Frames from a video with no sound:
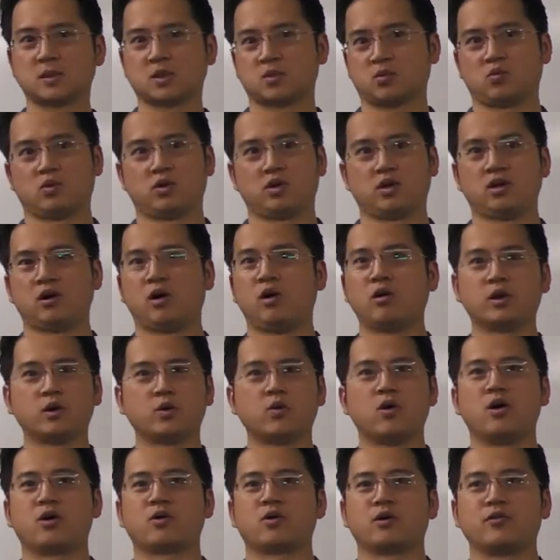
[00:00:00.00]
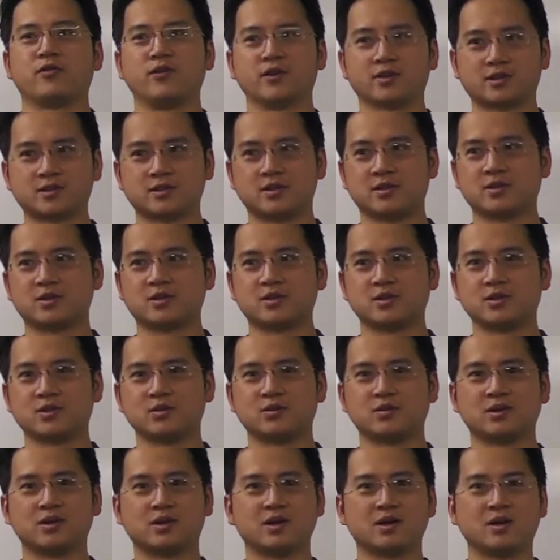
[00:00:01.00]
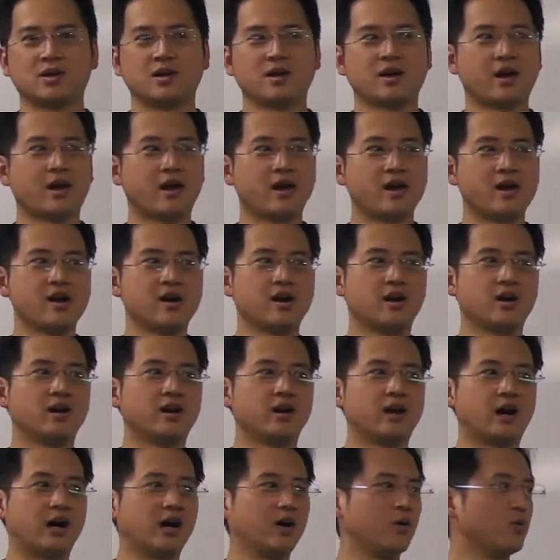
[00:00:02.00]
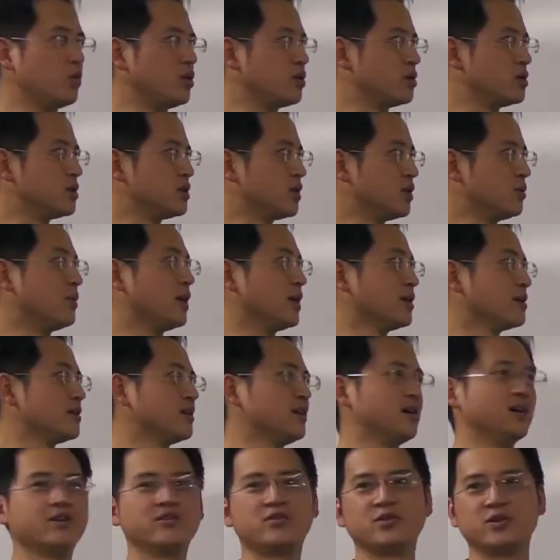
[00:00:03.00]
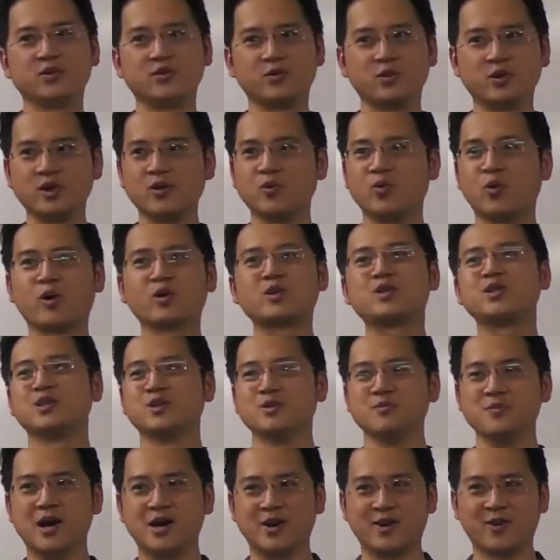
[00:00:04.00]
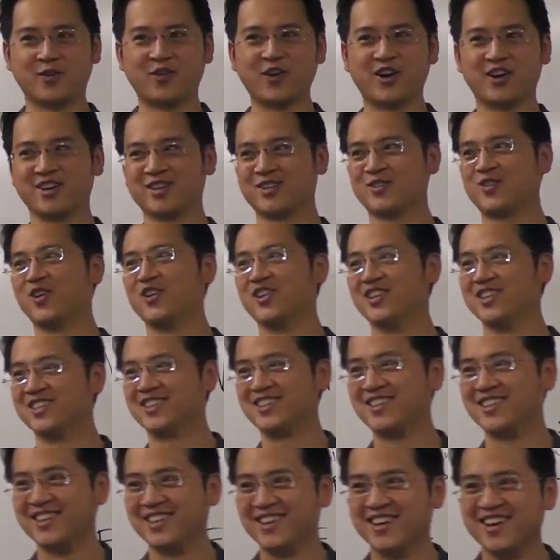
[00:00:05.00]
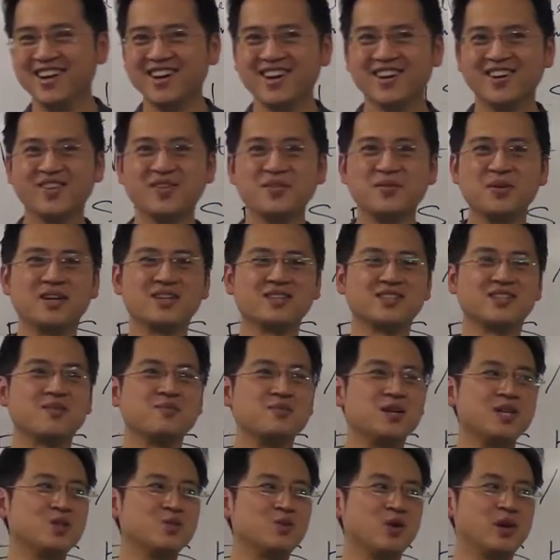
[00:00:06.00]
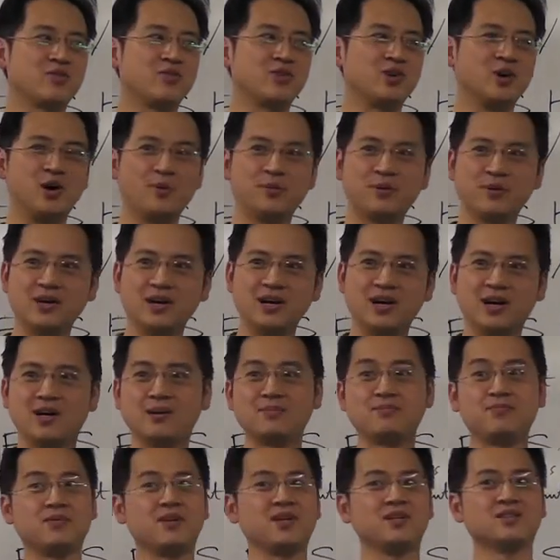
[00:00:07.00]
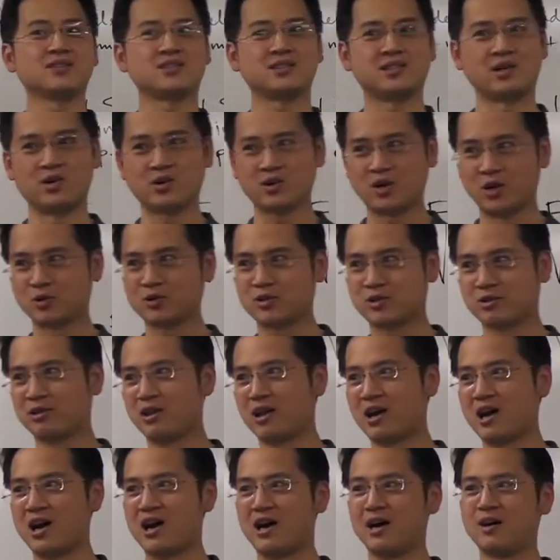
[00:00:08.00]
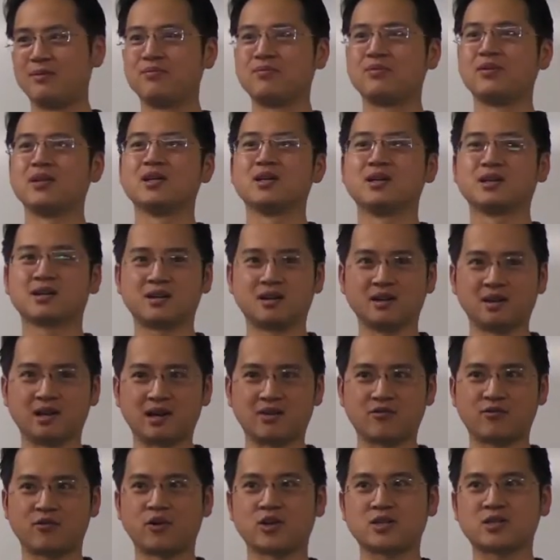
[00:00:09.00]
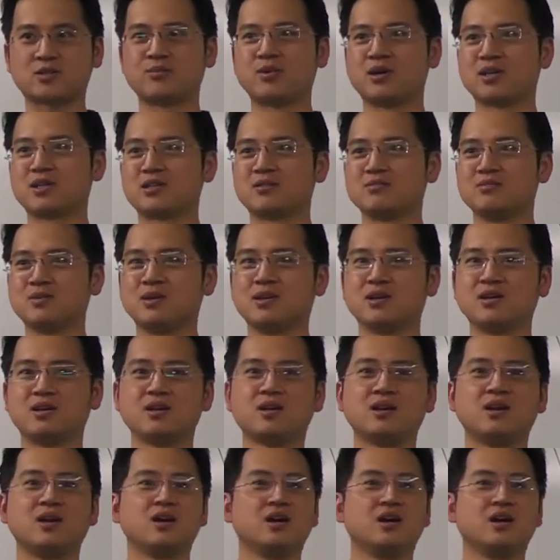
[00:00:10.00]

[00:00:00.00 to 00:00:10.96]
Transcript: We only work with fixed tissue. And I would shoot myself if we were to do Metaphase FISH, because that means we have to open up a cell culture lab, collect fresh specimen,